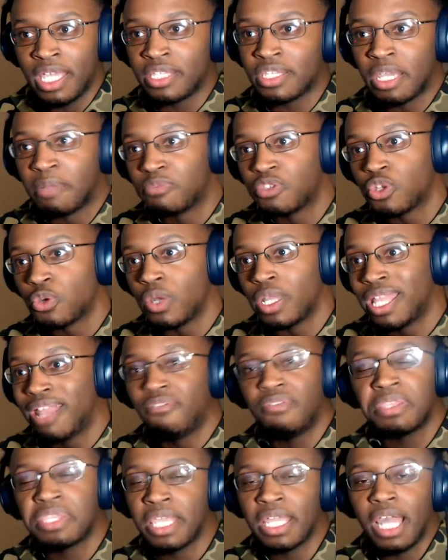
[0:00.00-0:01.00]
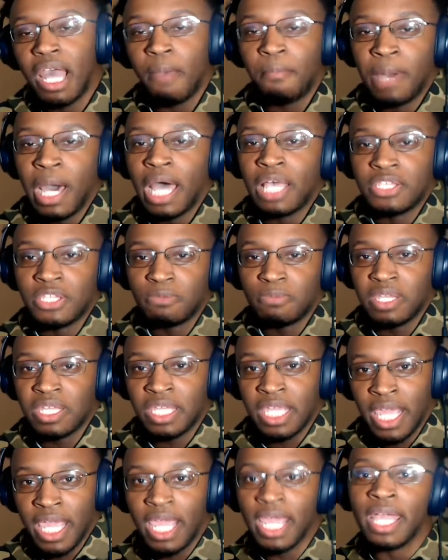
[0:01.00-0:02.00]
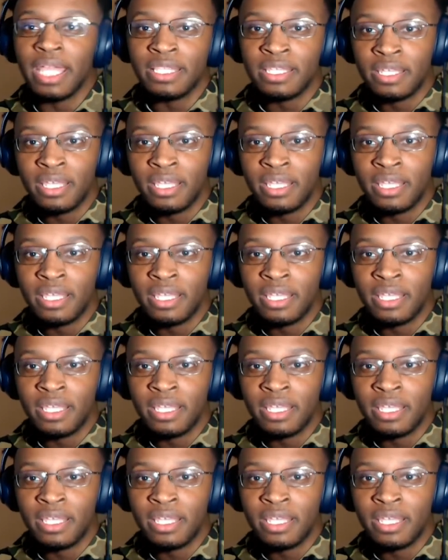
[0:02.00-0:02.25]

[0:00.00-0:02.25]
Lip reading: I'm doing everything I possibly can.